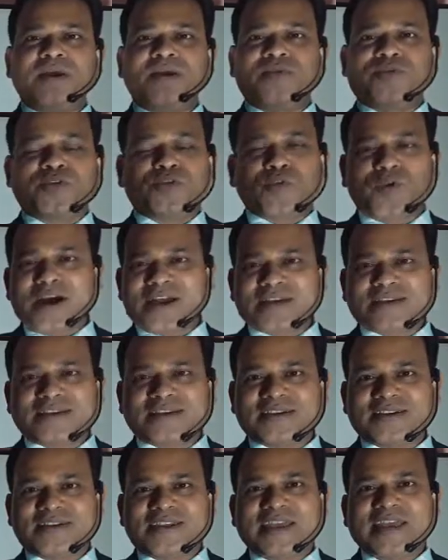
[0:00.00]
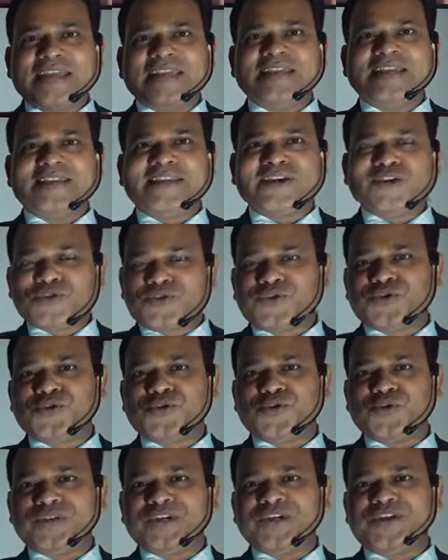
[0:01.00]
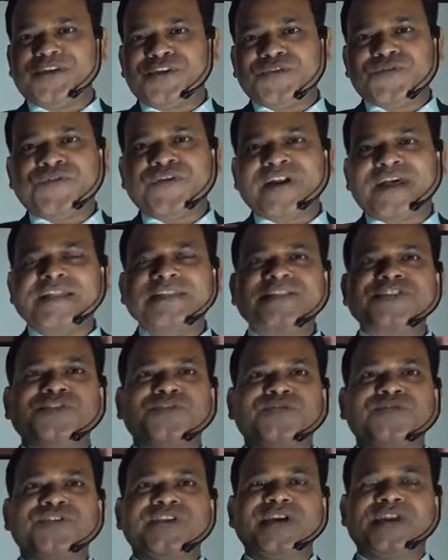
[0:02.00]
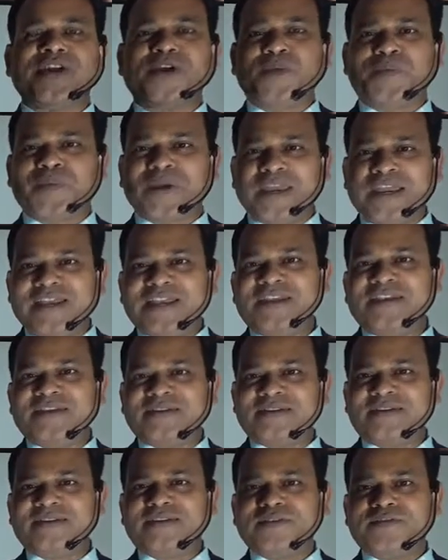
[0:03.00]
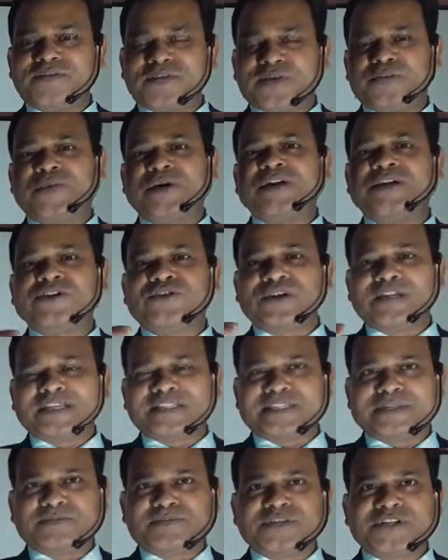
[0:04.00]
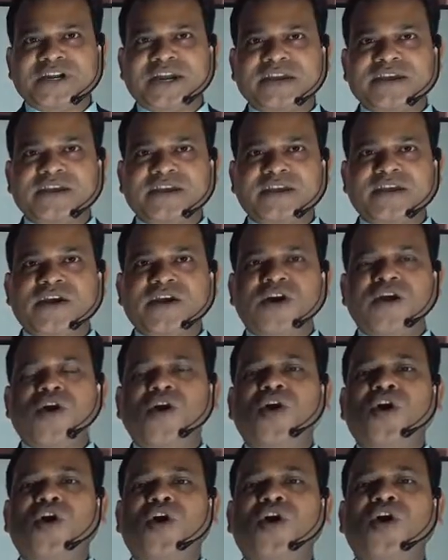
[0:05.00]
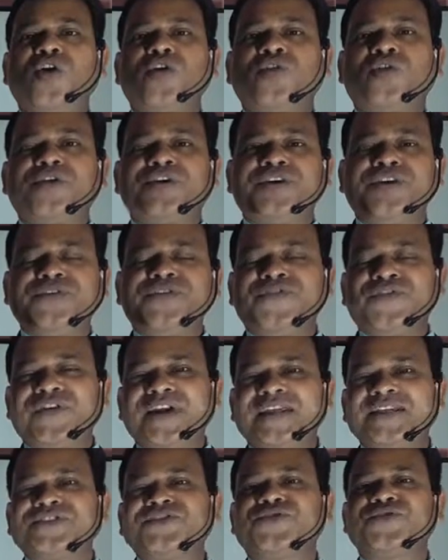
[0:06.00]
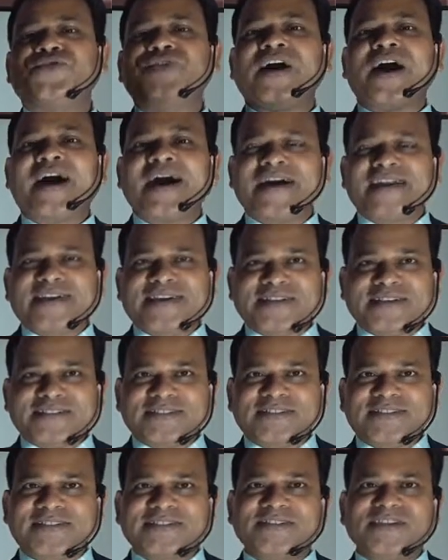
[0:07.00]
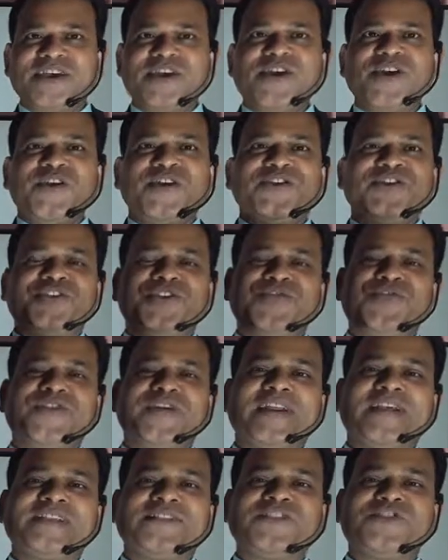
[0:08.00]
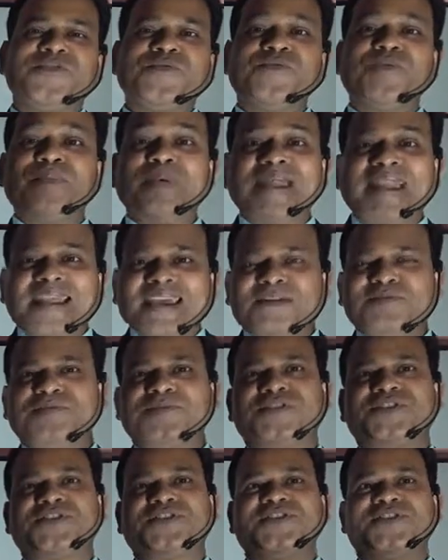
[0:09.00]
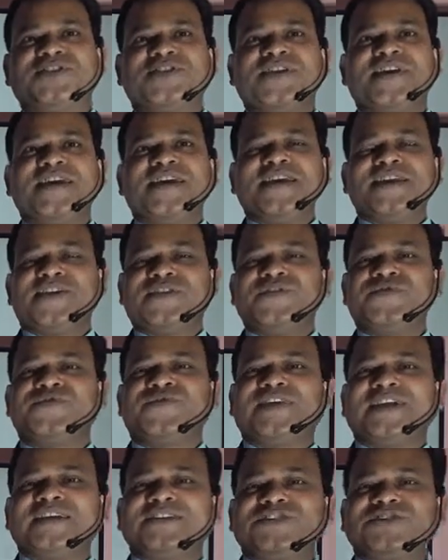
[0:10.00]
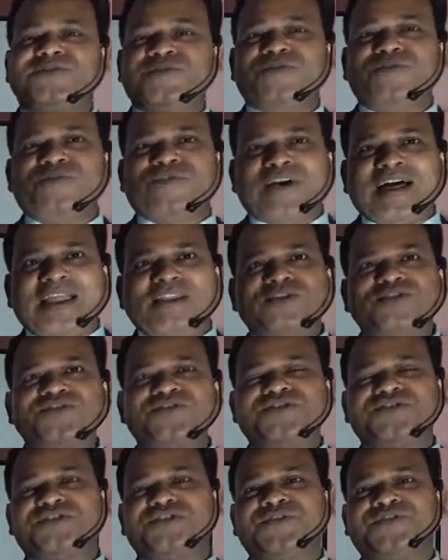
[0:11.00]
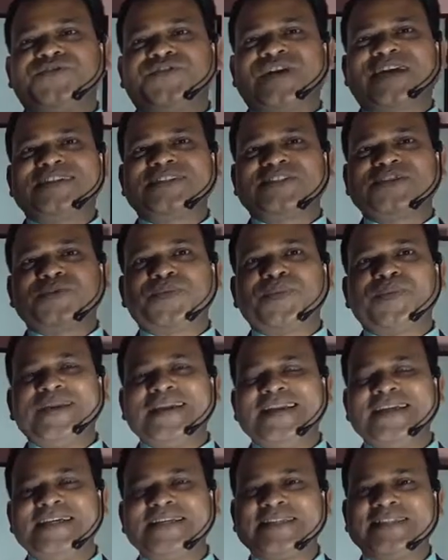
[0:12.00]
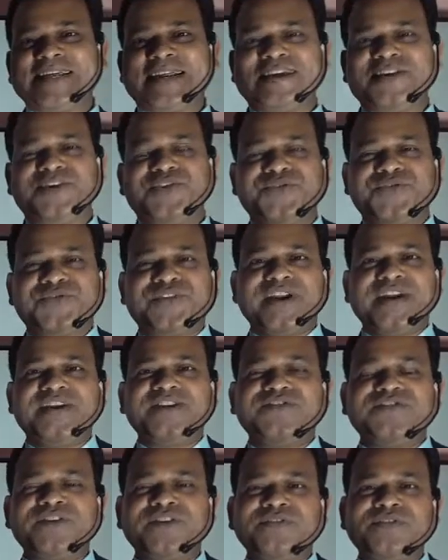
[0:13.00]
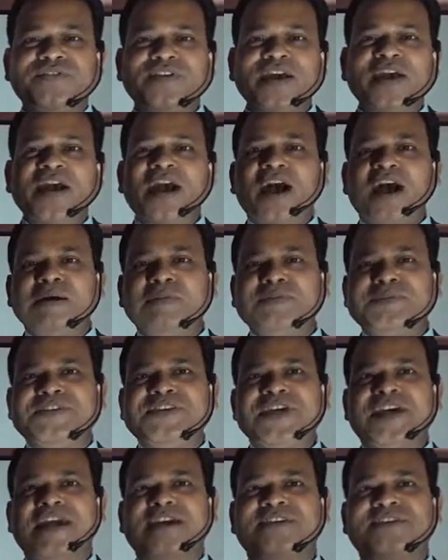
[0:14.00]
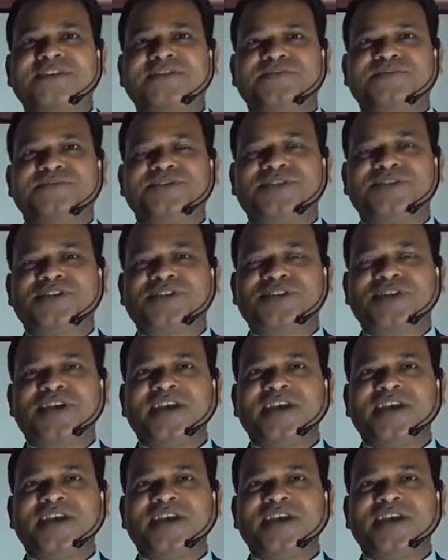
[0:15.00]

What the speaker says: For what? Due to the difference of their opinion for a particular subject, or difference of ideas, difference of beliefs, difference of values, difference of needs, and difference of objectives.